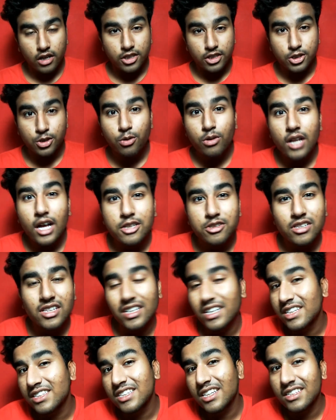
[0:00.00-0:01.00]
you'll actually
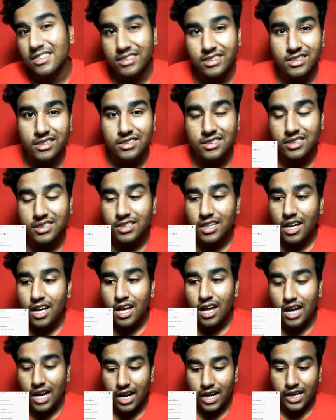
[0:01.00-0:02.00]
get the results
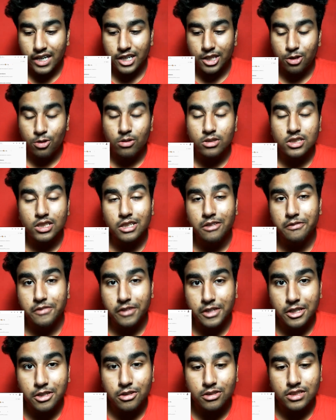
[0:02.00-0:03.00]
and you'll see
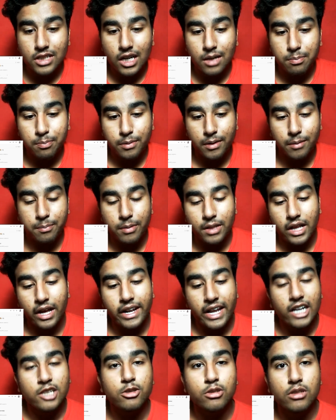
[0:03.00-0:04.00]
videos that people are
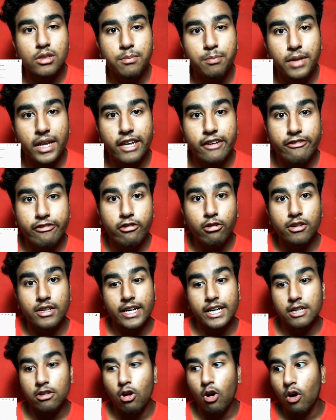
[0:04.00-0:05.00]
actually playing
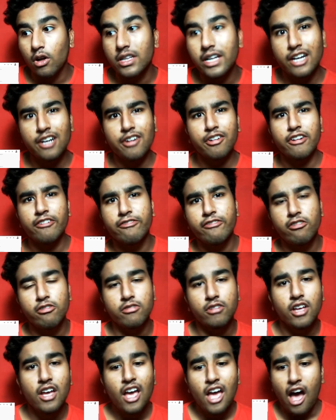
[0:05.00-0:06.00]
Fortnite on Android phone.